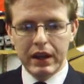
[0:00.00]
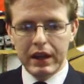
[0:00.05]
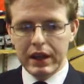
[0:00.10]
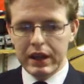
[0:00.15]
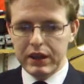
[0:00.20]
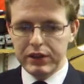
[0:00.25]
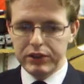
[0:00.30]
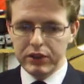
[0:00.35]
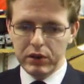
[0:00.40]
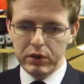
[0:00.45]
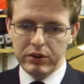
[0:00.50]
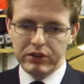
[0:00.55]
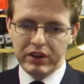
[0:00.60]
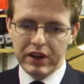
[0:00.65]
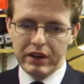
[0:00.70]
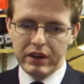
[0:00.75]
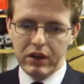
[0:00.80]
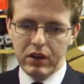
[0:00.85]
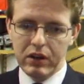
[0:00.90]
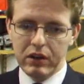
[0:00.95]
Etho,
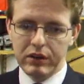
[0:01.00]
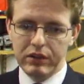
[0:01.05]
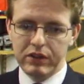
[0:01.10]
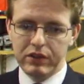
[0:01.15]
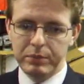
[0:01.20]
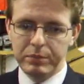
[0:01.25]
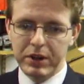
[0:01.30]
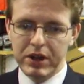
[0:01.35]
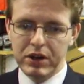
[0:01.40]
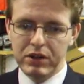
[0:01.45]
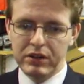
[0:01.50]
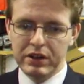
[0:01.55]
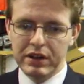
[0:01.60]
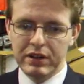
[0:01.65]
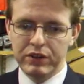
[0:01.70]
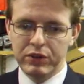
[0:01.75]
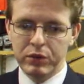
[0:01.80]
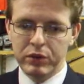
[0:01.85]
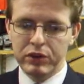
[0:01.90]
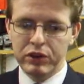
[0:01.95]
10 hearts, peering
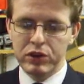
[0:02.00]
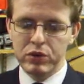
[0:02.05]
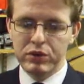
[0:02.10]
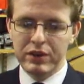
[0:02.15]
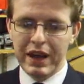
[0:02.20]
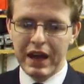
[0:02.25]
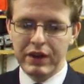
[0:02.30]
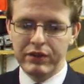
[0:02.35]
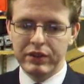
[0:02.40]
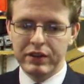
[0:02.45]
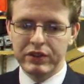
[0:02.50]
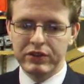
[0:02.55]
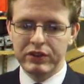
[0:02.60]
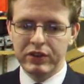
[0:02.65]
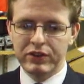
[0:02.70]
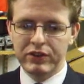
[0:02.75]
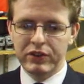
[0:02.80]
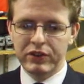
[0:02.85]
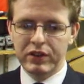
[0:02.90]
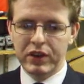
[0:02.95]
into a new cavern he's
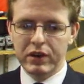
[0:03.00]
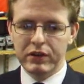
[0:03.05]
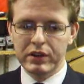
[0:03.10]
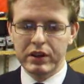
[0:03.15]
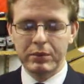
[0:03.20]
just discovered.